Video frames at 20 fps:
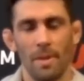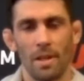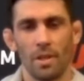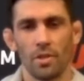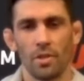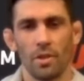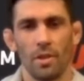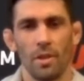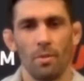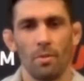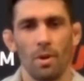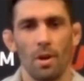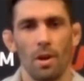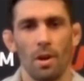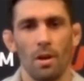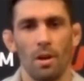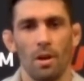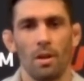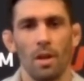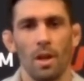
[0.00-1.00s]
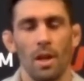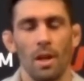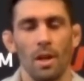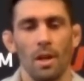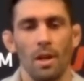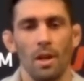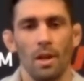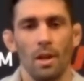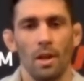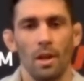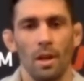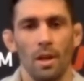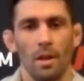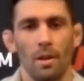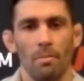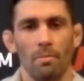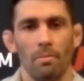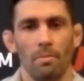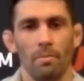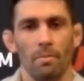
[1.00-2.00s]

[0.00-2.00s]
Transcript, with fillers: Make sure that we're all um,